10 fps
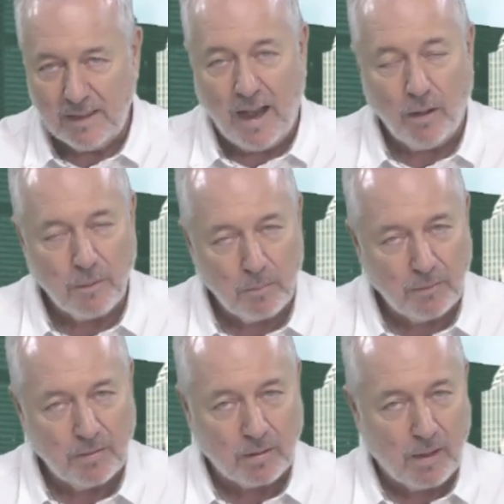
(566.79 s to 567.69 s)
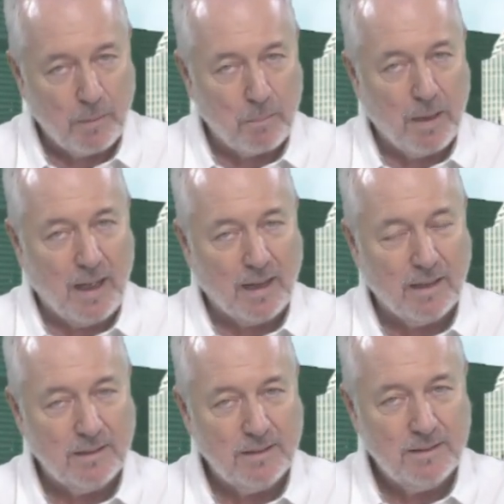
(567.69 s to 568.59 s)
Now the buffalo are coming
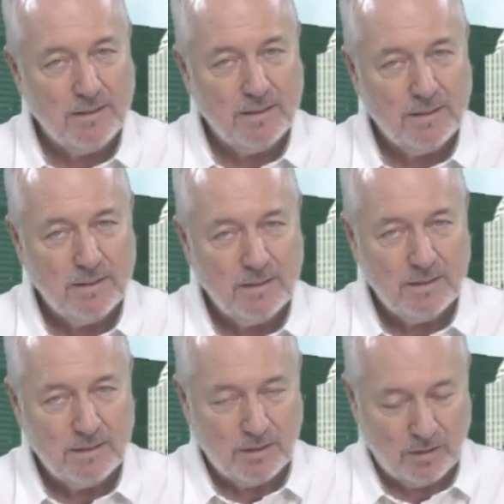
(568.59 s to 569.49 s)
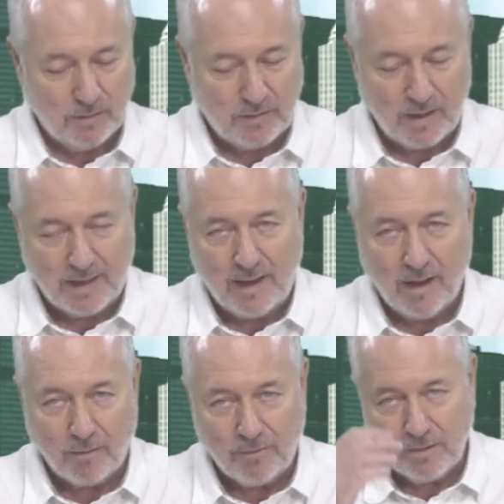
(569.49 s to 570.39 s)
back. Very
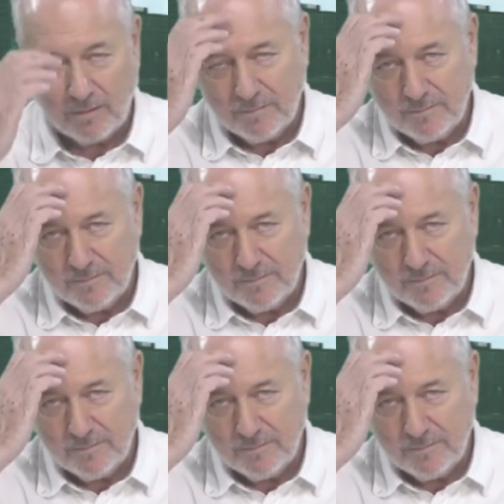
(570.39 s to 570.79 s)
careful